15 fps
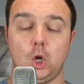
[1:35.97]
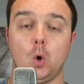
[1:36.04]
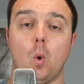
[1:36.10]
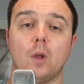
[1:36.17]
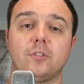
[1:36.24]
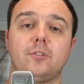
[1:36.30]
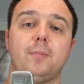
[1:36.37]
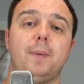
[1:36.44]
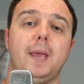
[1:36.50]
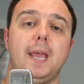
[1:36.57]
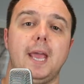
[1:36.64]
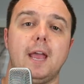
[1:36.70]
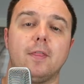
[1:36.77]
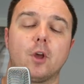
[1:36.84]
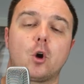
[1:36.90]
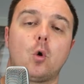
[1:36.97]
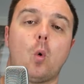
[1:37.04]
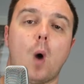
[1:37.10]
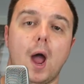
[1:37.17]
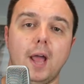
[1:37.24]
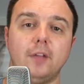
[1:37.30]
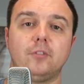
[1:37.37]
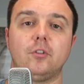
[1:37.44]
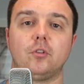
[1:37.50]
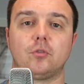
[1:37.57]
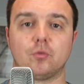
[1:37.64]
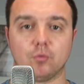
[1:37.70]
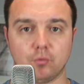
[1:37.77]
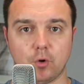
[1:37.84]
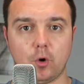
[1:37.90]
you want to be in the
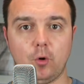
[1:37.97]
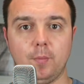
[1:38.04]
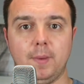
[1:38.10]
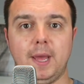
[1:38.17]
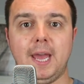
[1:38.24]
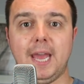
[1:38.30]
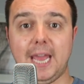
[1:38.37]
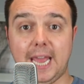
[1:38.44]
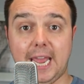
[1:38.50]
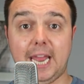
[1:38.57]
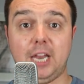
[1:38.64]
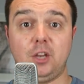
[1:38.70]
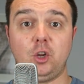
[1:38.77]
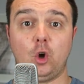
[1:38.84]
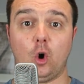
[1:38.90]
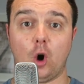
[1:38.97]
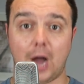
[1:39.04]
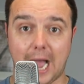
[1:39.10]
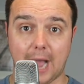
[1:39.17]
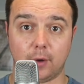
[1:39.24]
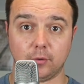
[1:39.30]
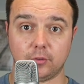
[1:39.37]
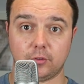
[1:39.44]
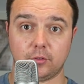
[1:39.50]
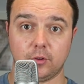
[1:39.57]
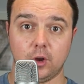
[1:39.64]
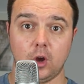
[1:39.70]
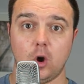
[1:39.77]
quietest room in your house,